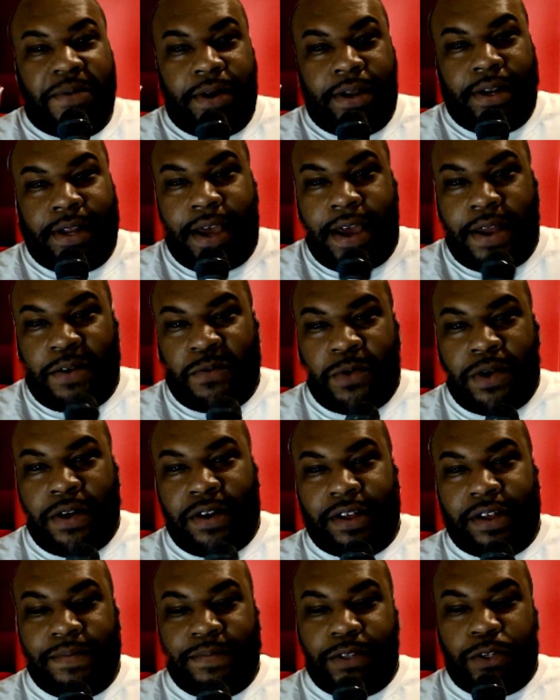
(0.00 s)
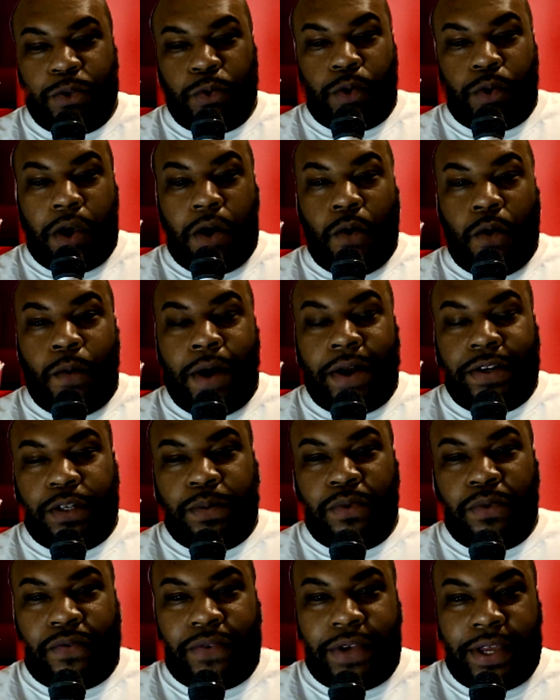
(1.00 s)
and welcome to Go Watch a
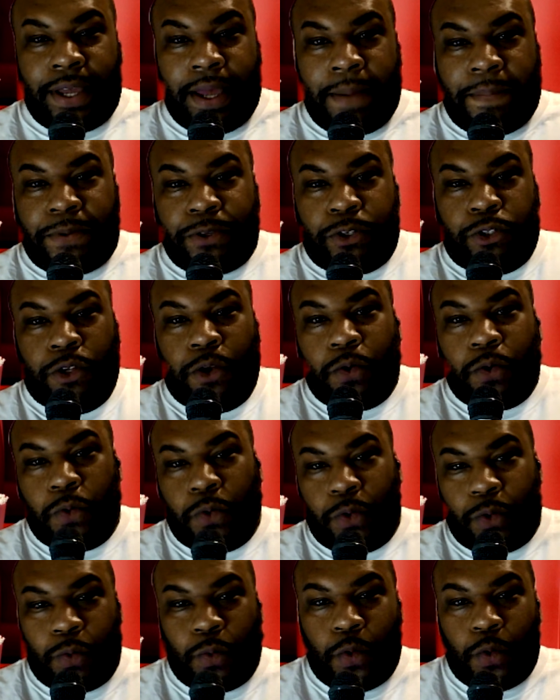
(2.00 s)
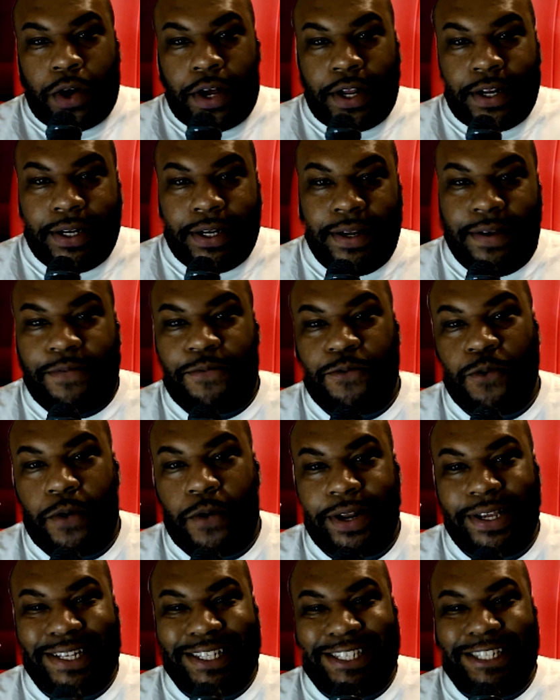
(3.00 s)
Movie episode
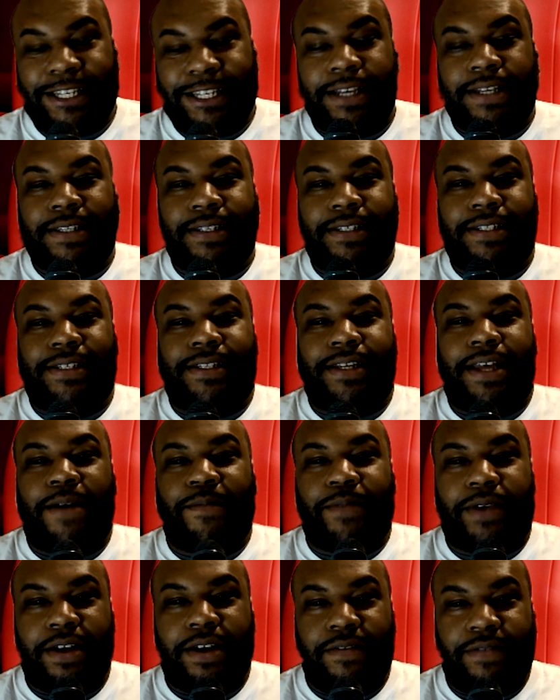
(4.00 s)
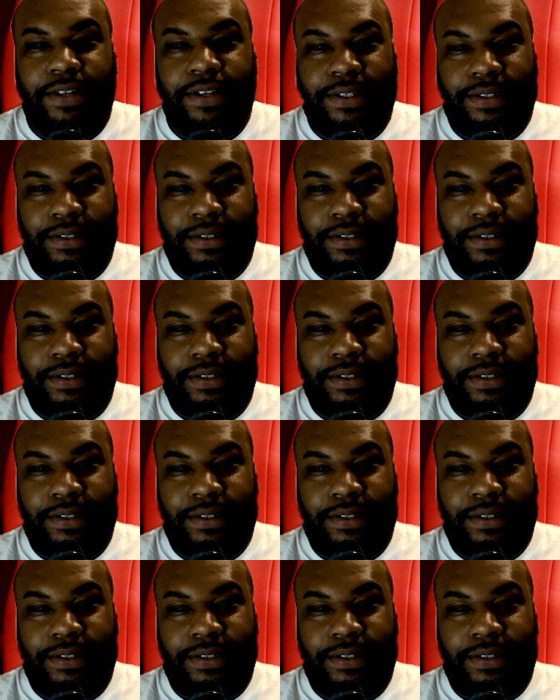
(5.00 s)
146. I'm Kelvin.